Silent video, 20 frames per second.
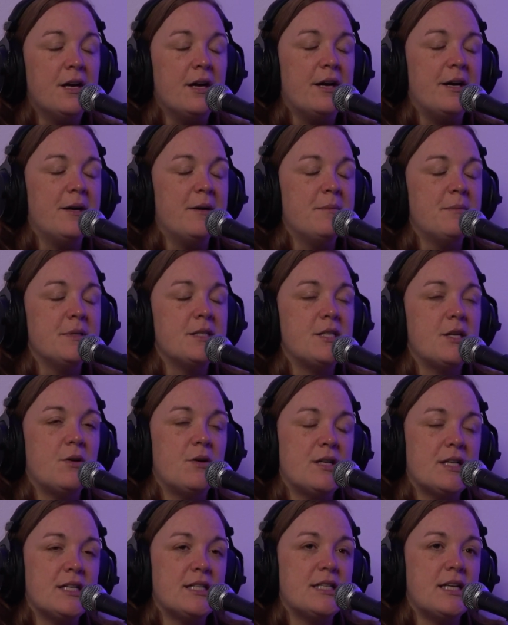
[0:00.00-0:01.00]
So
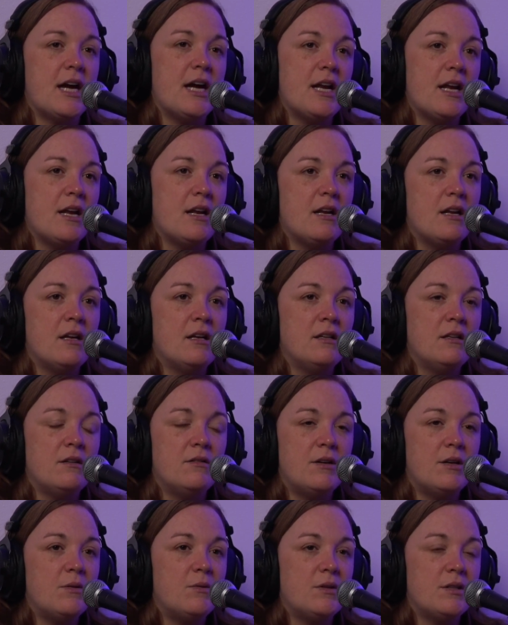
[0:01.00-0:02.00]
I decided,
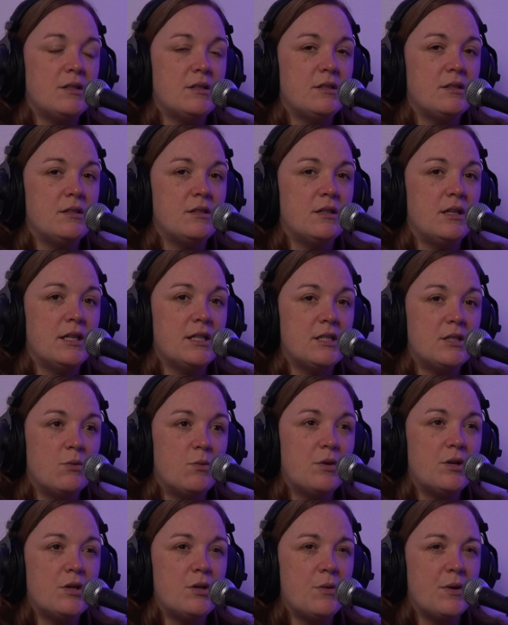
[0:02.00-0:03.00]
no, I still
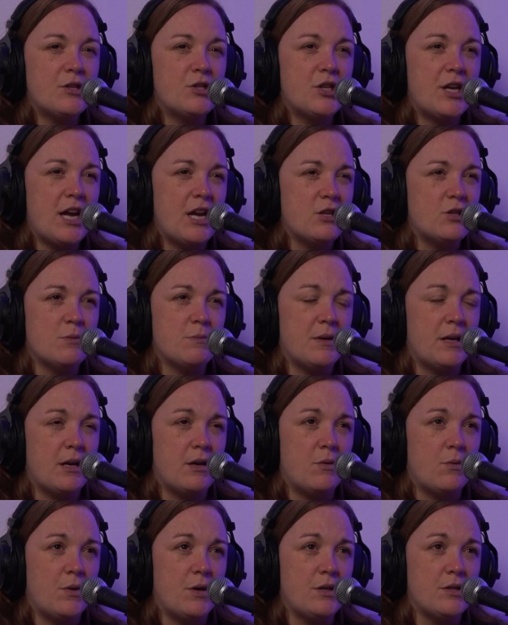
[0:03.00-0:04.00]
want to do education, but I
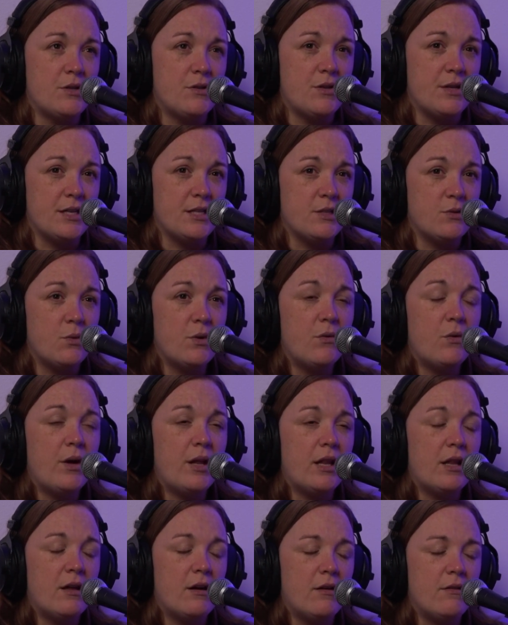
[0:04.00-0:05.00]
don't want to do this. What do
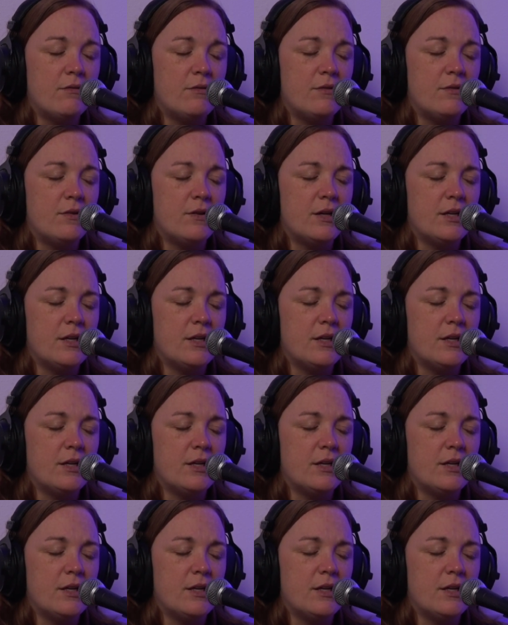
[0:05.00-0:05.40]
I love?